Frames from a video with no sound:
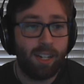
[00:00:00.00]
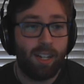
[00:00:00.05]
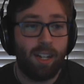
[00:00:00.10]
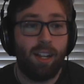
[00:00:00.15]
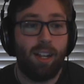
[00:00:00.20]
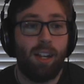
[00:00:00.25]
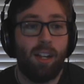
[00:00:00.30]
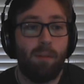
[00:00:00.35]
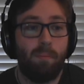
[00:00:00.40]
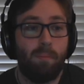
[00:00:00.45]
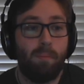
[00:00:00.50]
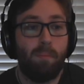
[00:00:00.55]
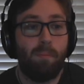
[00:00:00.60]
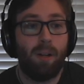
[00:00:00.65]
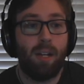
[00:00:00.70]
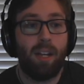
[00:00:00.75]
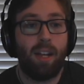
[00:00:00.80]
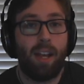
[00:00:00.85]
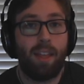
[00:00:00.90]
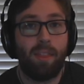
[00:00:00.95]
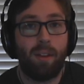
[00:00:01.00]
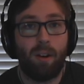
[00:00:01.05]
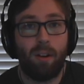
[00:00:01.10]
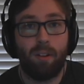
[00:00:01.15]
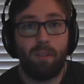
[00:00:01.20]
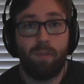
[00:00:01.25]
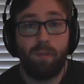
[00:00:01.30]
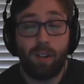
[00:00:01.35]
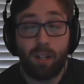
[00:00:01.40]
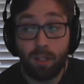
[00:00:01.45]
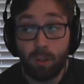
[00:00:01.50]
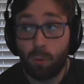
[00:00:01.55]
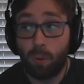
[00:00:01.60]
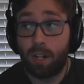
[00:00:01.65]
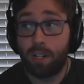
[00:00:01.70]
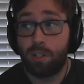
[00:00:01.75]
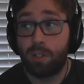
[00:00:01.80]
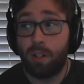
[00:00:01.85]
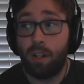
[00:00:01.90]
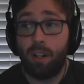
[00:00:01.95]
But I thought a fun
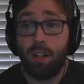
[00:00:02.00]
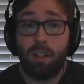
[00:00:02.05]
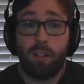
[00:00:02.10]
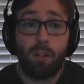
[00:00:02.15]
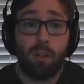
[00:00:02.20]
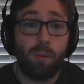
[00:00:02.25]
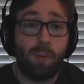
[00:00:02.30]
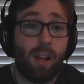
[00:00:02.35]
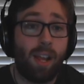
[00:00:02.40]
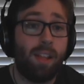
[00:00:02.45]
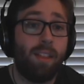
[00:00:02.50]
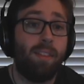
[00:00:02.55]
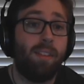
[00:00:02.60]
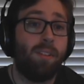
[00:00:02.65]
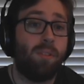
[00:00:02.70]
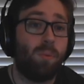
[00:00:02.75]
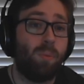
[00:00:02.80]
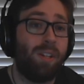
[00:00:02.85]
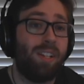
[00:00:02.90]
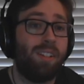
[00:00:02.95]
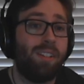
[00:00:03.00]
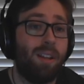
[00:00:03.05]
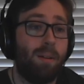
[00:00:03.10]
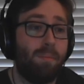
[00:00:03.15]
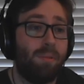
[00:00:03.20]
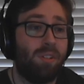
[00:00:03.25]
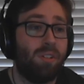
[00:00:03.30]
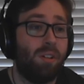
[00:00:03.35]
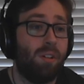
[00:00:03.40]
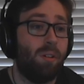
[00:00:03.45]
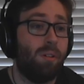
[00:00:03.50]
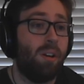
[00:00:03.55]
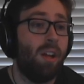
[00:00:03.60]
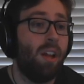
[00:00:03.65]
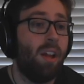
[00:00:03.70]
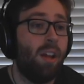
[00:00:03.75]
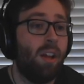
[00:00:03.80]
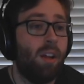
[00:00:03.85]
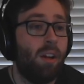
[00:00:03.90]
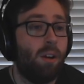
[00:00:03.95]
question to end this week's episode
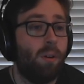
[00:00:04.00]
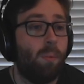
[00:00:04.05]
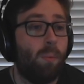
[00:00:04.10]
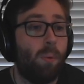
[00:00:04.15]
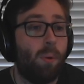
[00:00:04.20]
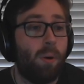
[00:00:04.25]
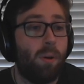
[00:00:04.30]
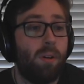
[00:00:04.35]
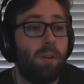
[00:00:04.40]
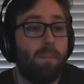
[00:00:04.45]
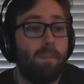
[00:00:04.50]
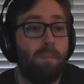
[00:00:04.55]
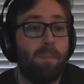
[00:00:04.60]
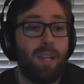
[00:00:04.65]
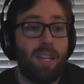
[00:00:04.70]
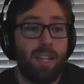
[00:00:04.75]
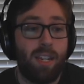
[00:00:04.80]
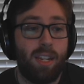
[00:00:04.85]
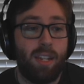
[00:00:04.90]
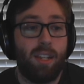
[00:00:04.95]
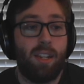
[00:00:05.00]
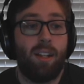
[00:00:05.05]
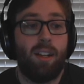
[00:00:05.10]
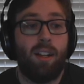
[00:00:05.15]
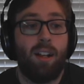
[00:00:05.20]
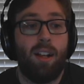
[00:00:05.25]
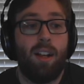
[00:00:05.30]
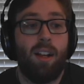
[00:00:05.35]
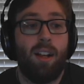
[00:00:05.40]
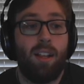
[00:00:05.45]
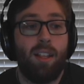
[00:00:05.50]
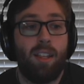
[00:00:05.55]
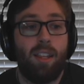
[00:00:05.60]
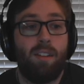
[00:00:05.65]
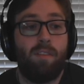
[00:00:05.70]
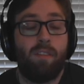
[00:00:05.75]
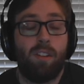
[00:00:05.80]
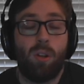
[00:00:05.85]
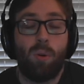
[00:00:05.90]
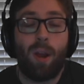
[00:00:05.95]
would be
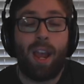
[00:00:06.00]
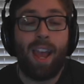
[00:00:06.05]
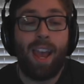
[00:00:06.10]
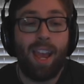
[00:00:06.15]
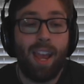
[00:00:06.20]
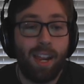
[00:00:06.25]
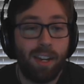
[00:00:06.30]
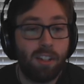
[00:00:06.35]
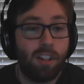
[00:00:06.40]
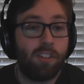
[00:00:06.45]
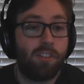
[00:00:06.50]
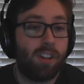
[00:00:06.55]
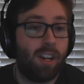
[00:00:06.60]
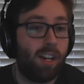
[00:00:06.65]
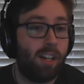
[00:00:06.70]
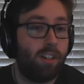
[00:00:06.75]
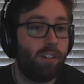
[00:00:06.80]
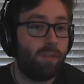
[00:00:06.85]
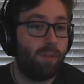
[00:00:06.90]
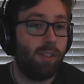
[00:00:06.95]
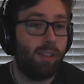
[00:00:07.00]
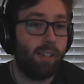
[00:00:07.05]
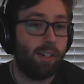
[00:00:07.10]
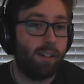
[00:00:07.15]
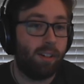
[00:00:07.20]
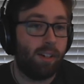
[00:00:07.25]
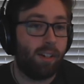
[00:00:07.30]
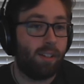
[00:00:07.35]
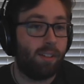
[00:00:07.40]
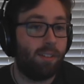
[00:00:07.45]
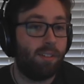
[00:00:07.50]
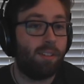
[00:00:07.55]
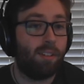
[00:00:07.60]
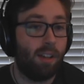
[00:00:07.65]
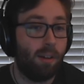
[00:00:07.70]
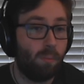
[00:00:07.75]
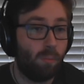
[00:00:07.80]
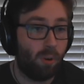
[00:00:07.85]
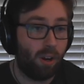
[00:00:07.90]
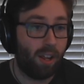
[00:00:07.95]
if you had to change Valeera in
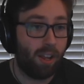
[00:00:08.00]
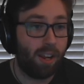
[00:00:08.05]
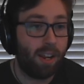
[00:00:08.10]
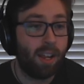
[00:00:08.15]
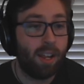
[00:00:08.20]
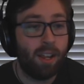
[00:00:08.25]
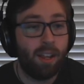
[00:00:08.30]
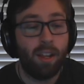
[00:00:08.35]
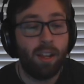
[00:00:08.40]
some way.